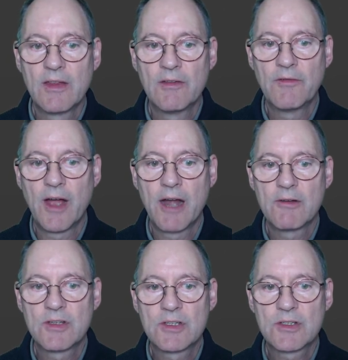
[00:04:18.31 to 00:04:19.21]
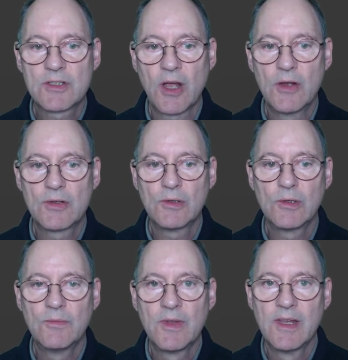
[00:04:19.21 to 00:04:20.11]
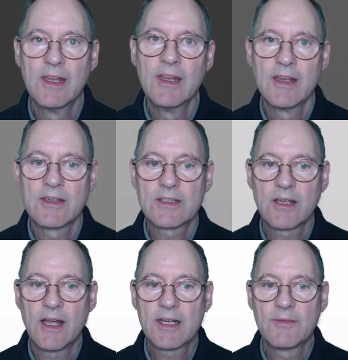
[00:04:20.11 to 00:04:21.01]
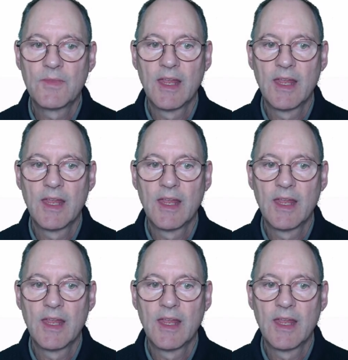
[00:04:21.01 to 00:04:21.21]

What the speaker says: the VirusTotal site.